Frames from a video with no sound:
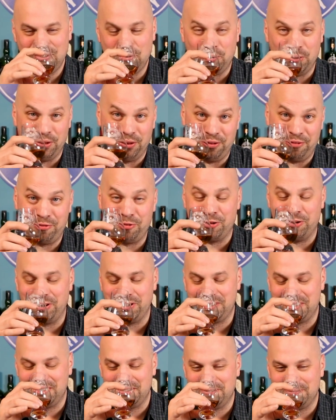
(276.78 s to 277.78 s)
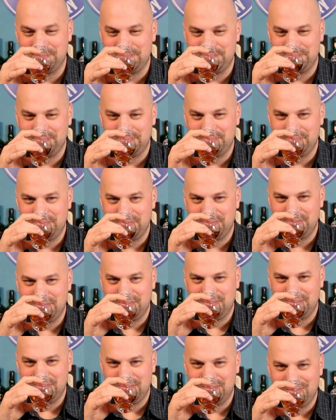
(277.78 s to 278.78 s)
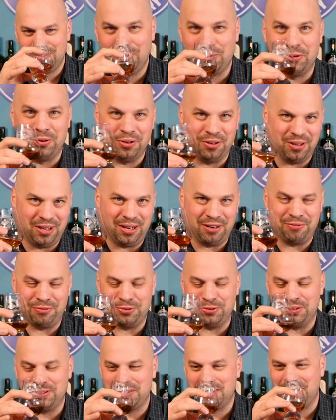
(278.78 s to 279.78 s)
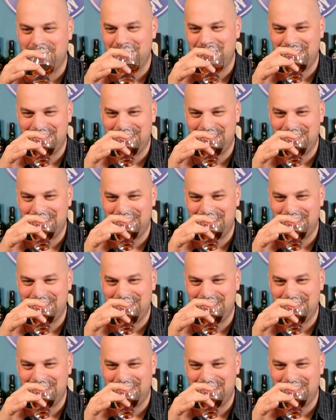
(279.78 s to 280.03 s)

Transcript: or the Laphroaigs or the Lagavulins